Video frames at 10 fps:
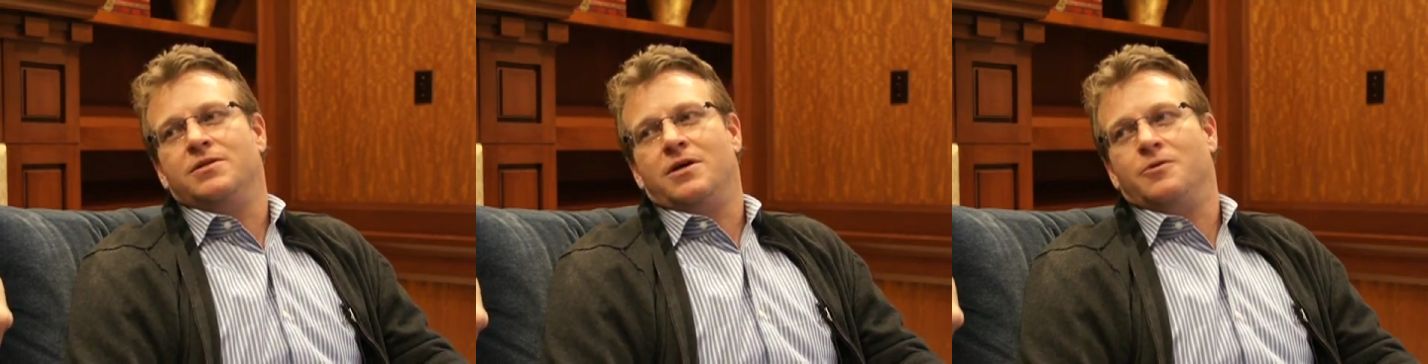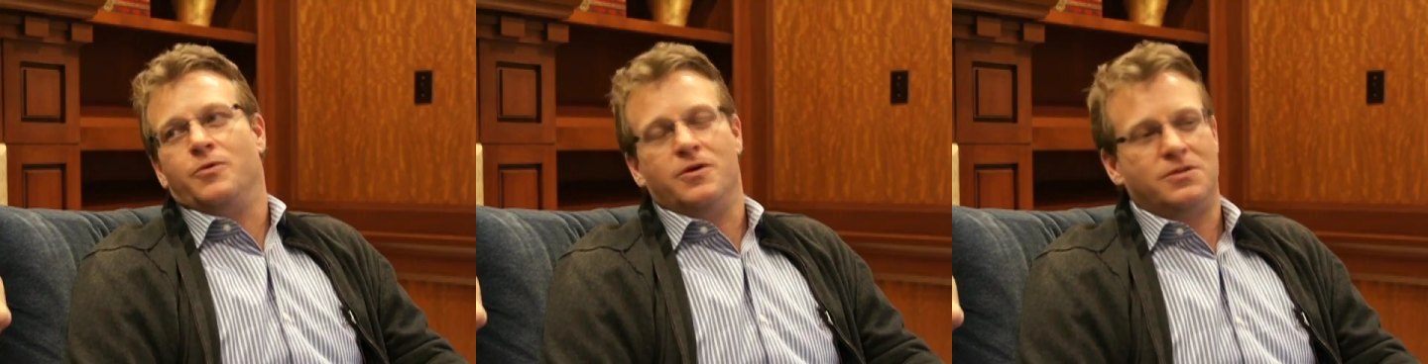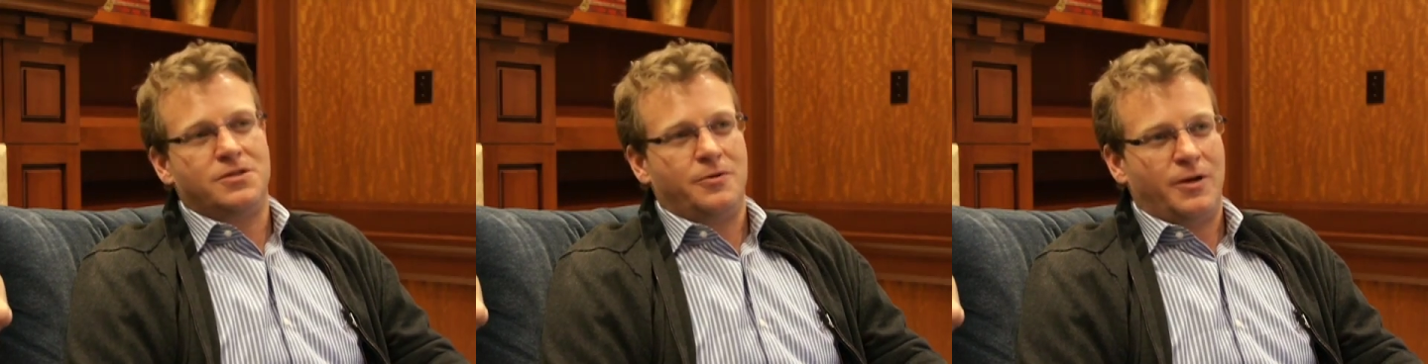In other
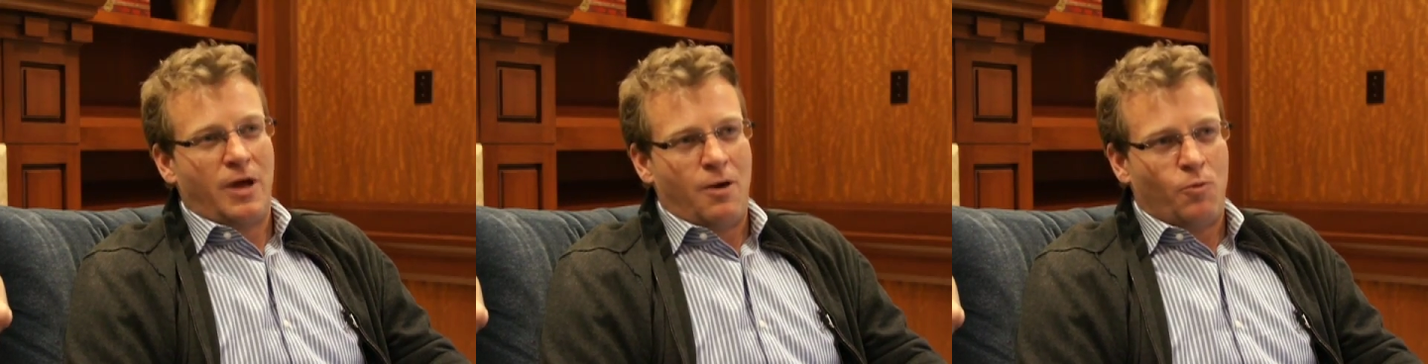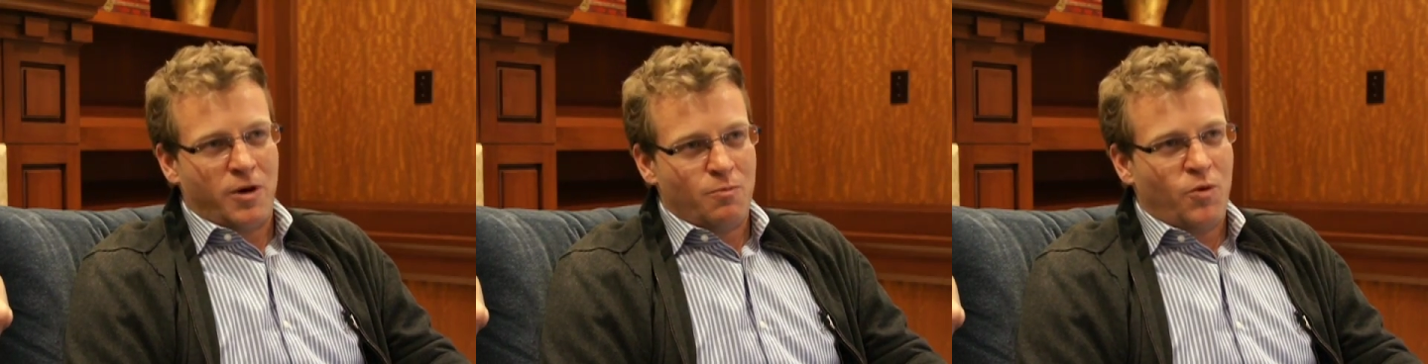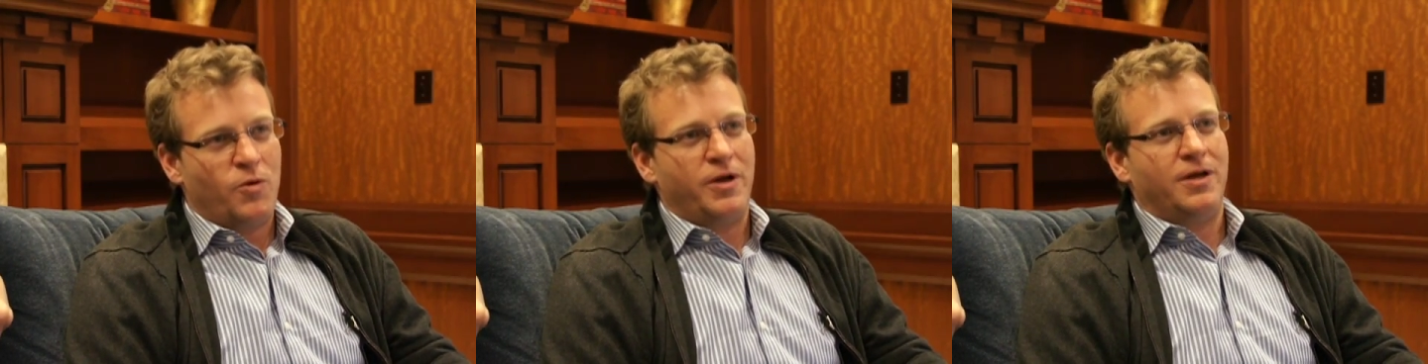words, so at one
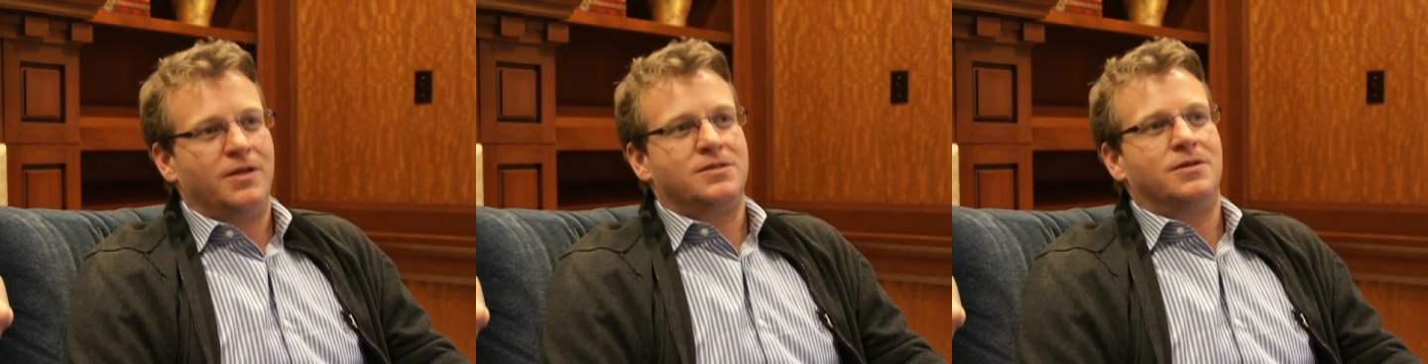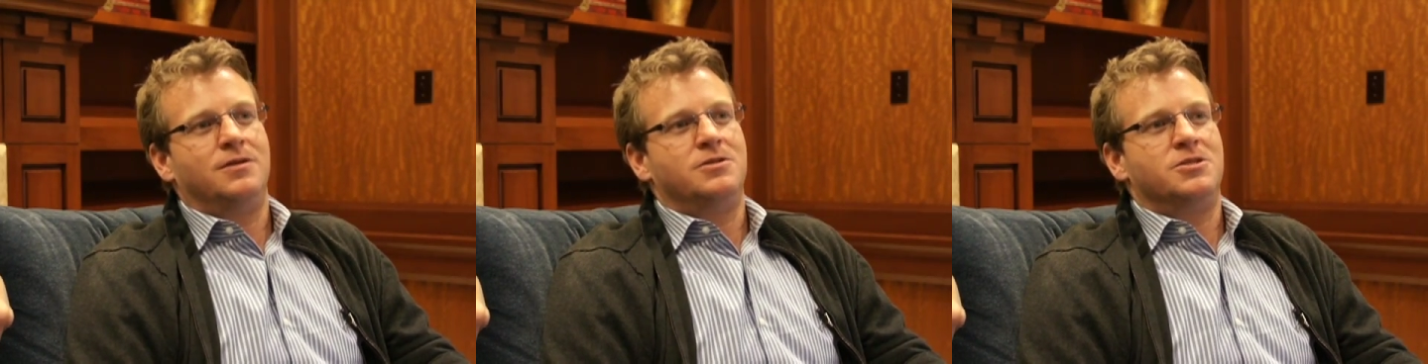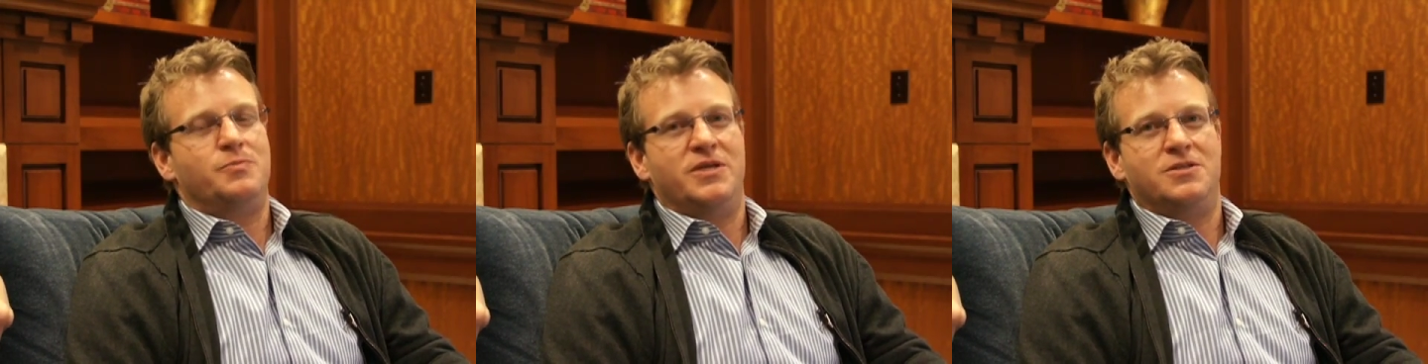point, it's going to
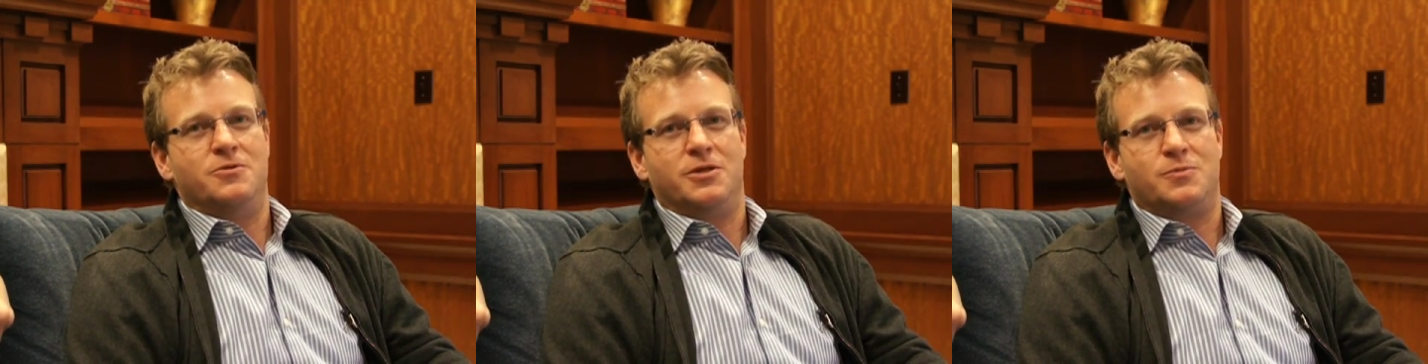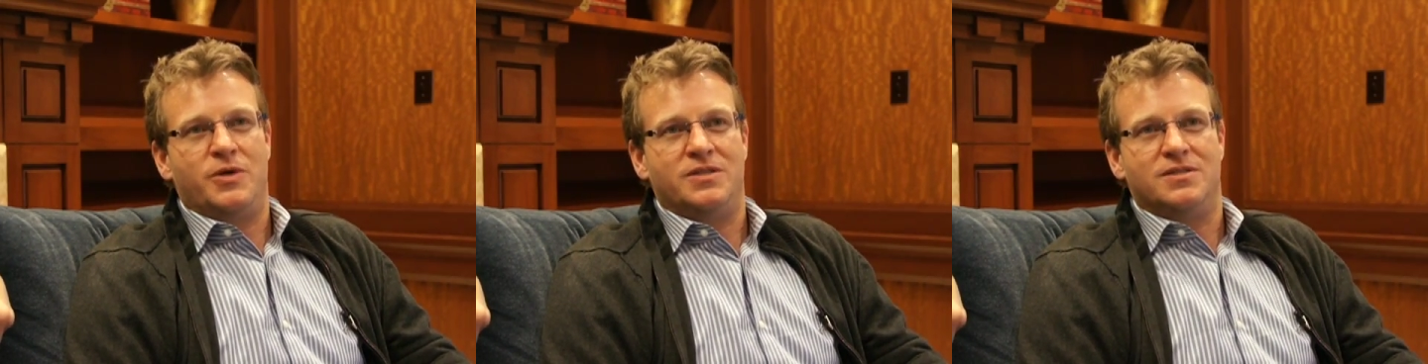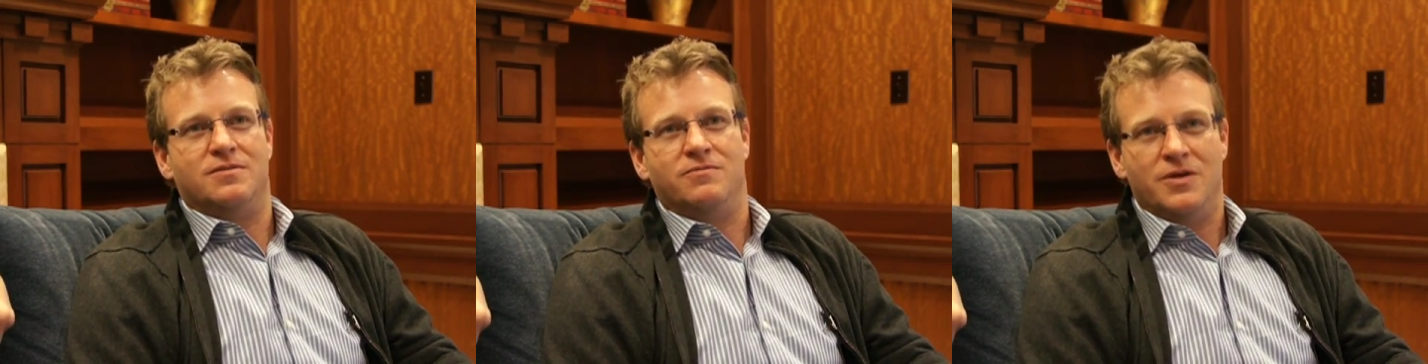just be too
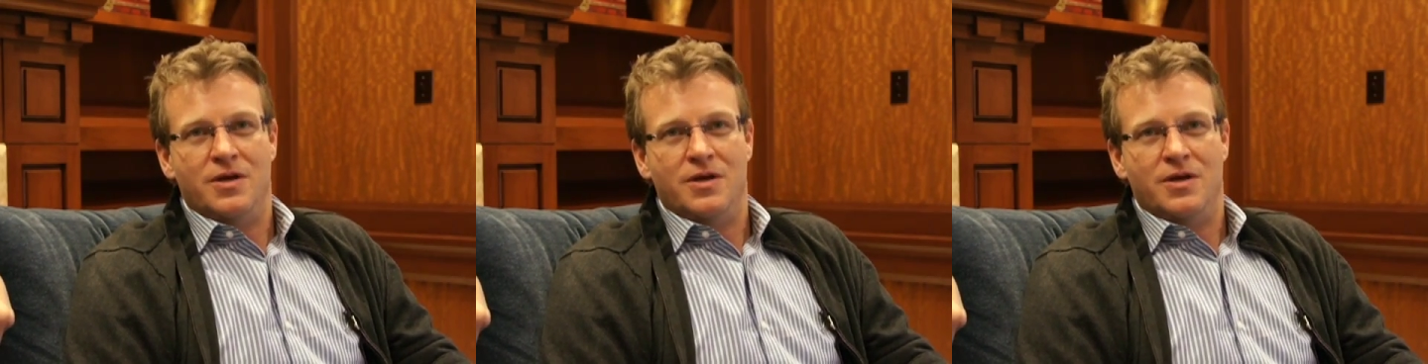expensive.